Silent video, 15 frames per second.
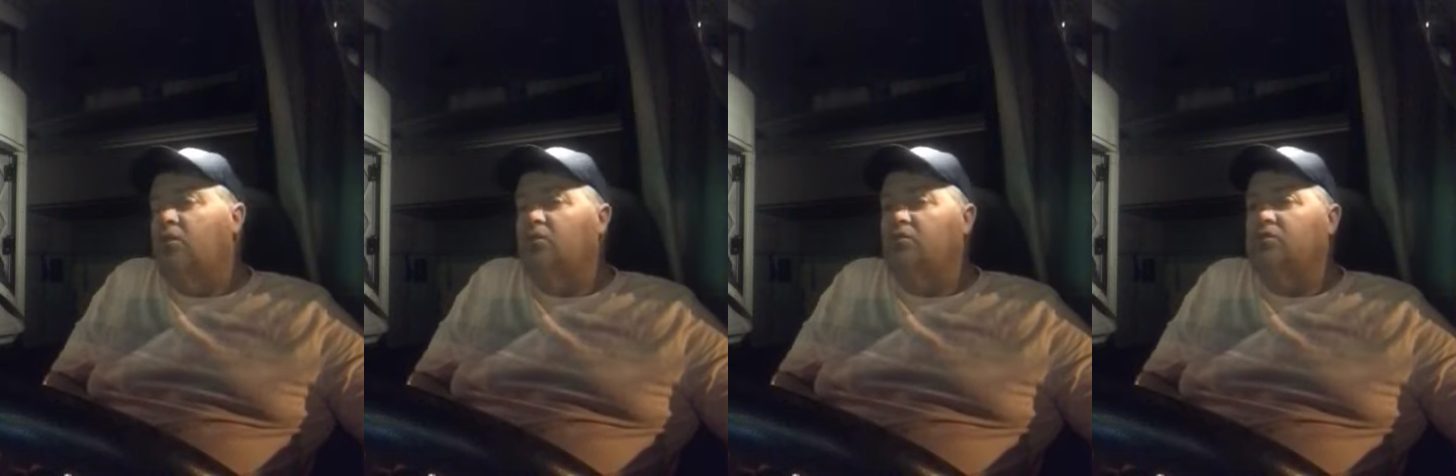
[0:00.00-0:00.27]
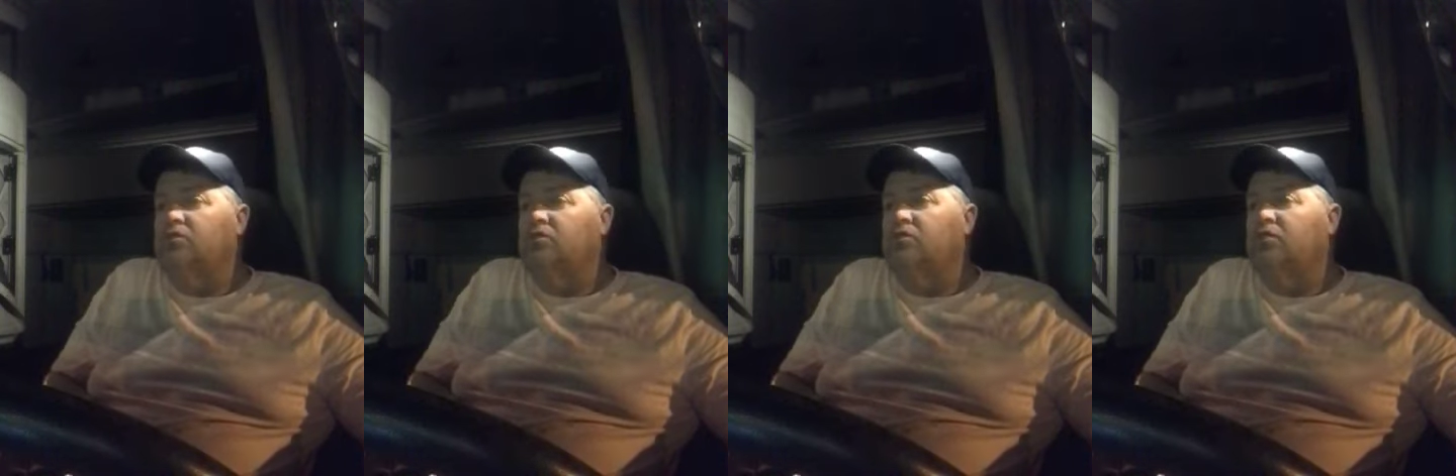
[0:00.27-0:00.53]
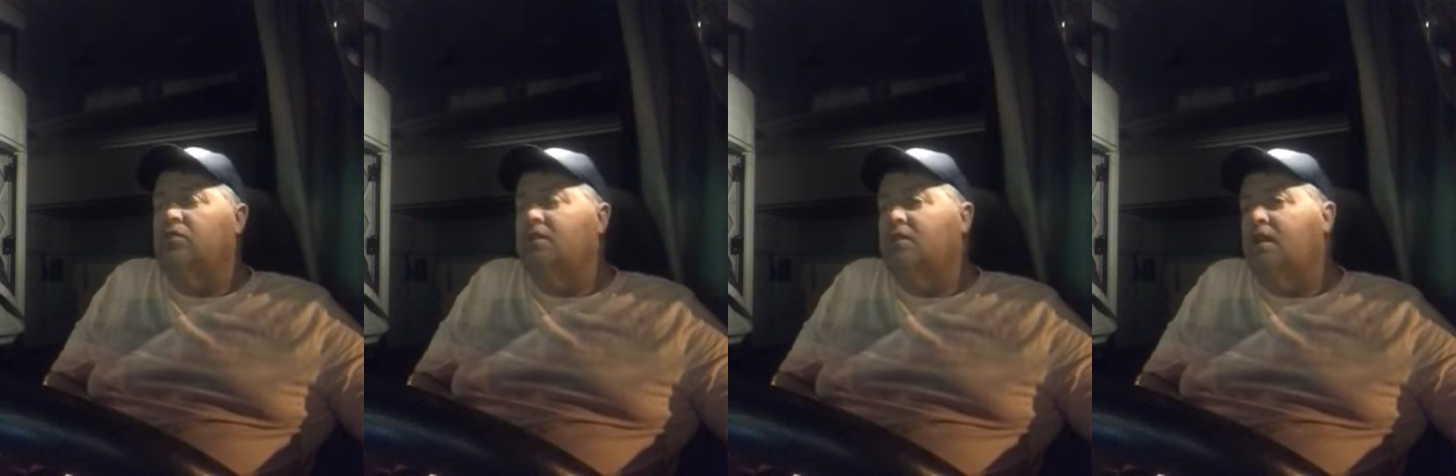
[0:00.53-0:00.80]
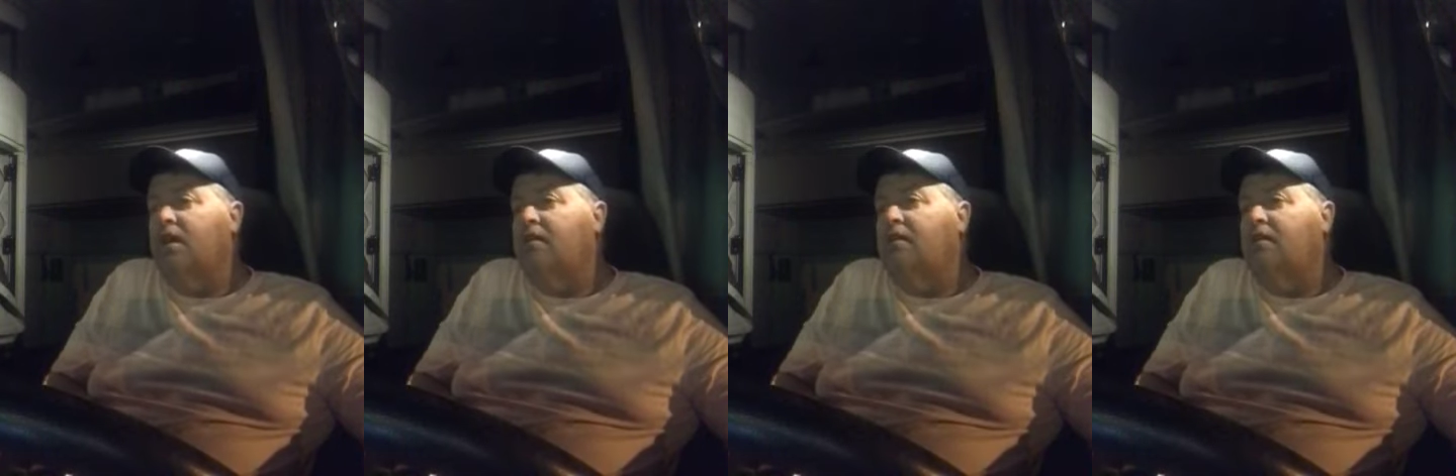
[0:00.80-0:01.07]
which is a good
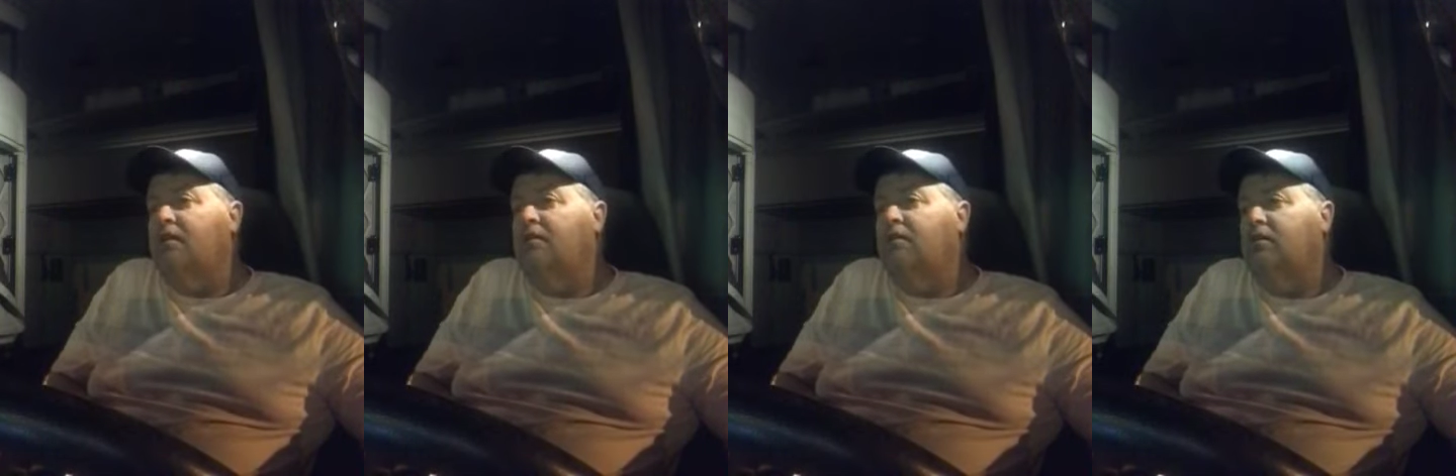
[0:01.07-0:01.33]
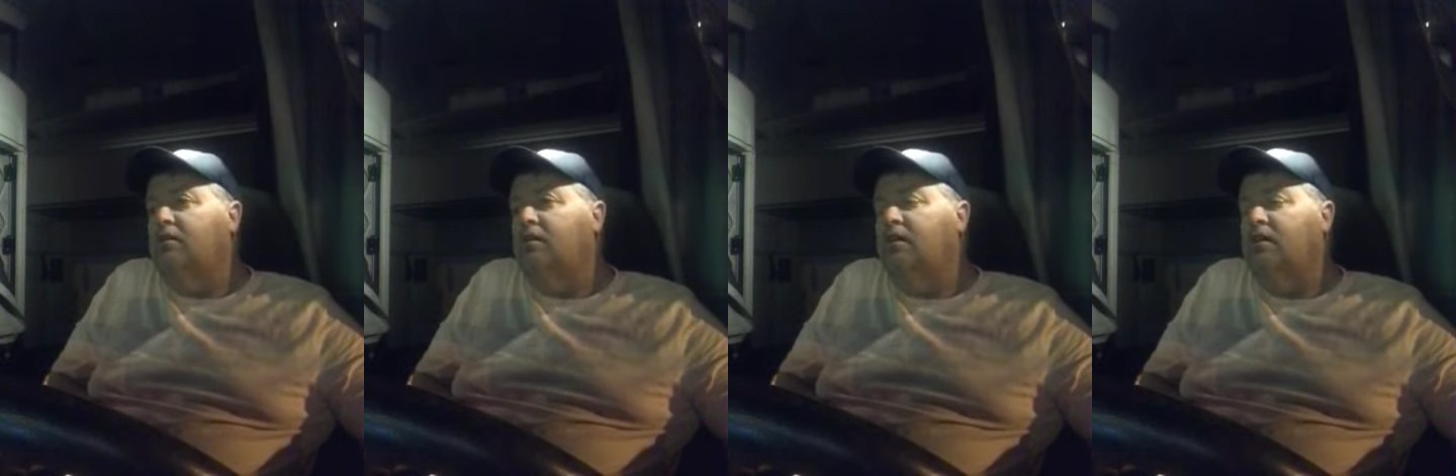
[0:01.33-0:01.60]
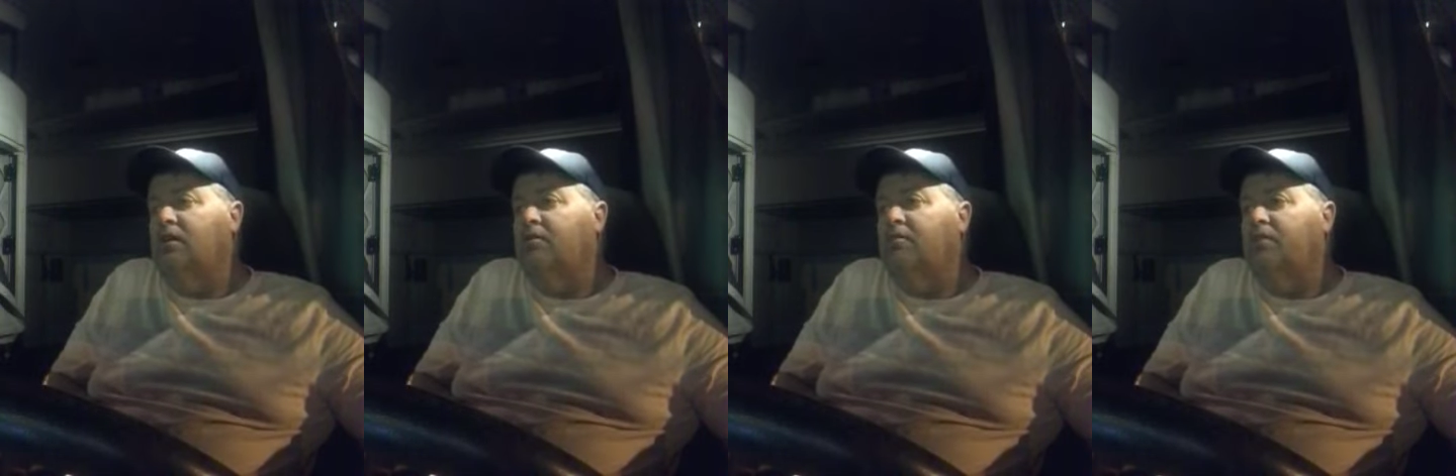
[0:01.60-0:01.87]
thing I did get up